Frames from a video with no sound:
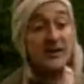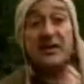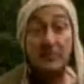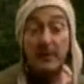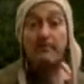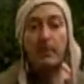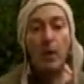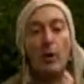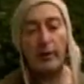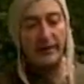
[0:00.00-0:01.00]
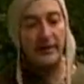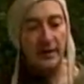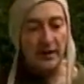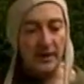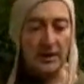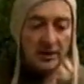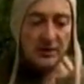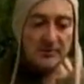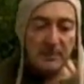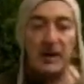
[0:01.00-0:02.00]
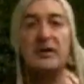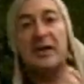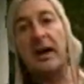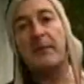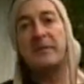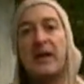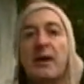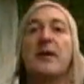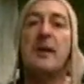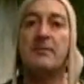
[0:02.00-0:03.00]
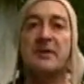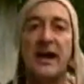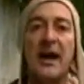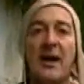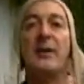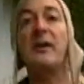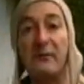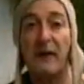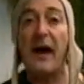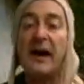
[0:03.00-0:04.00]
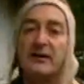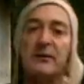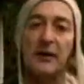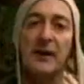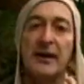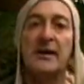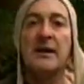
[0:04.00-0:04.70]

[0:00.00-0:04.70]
It's just a bit boring. You're just marching up and down in a vat for